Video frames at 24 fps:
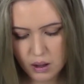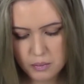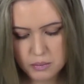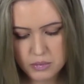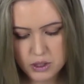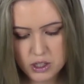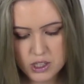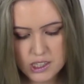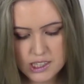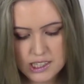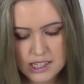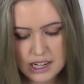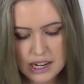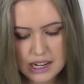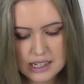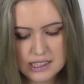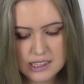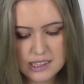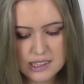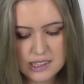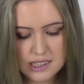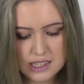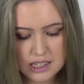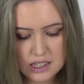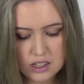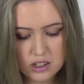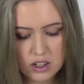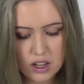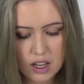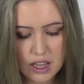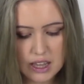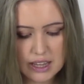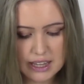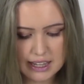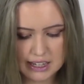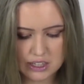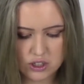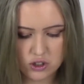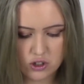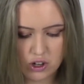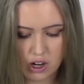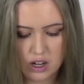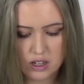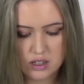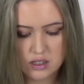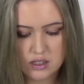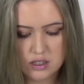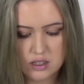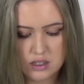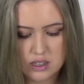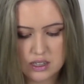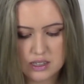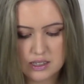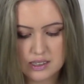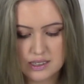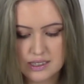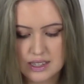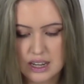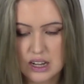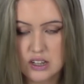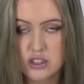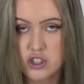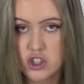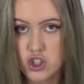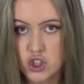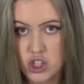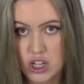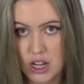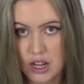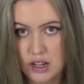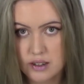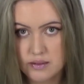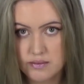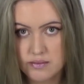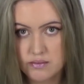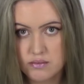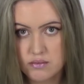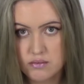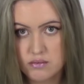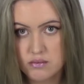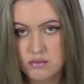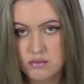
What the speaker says: because it has a single electron in its outer shell.